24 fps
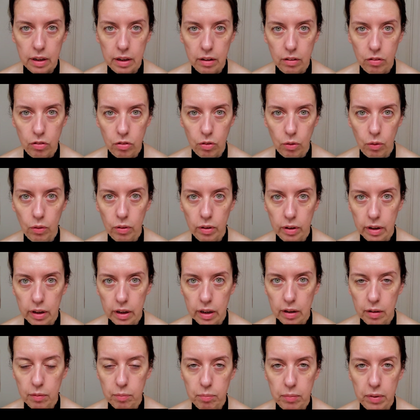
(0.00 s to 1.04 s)
it's all
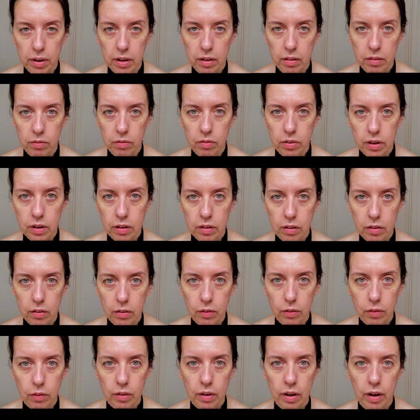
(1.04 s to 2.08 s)
in my
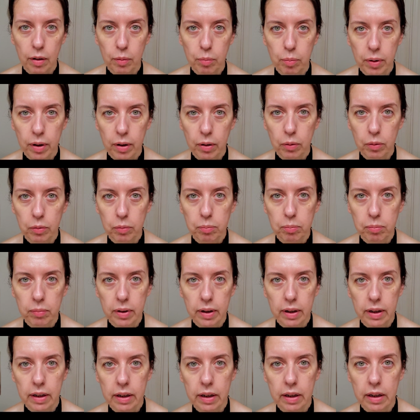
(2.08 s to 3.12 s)
video about
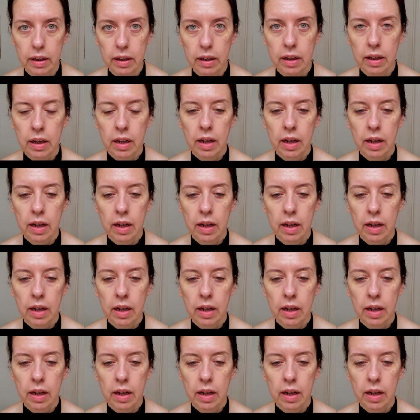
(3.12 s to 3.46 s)
my